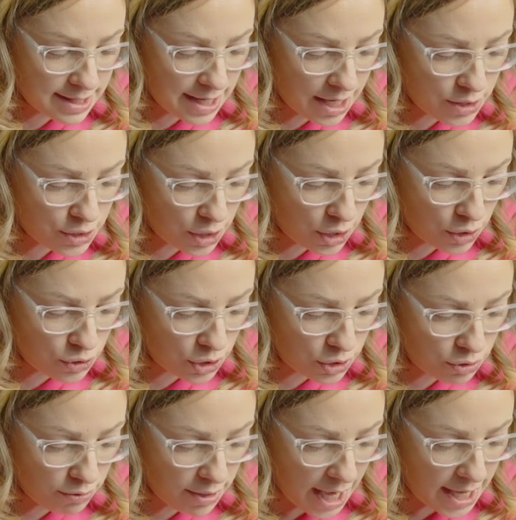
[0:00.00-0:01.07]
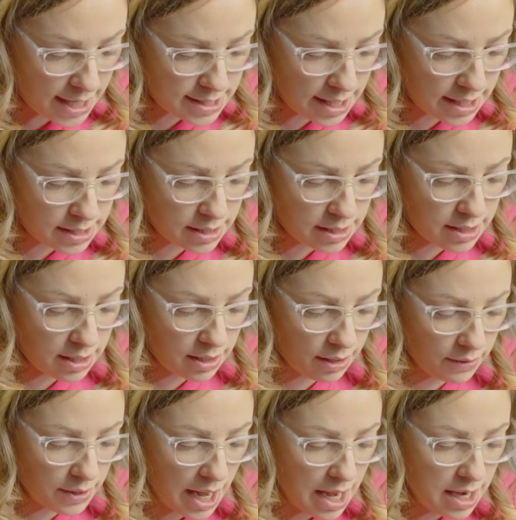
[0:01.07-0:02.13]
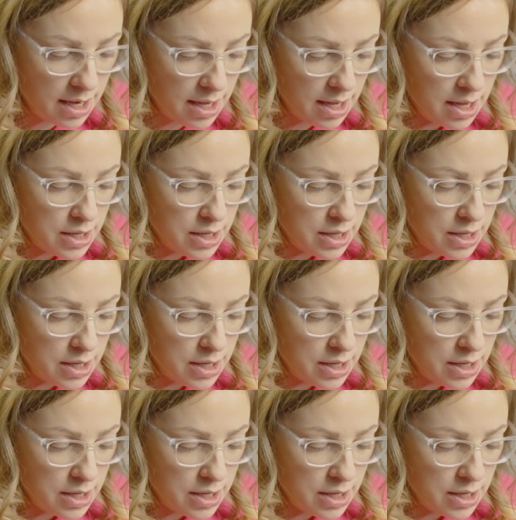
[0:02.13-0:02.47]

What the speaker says: stitch that you just created, okay?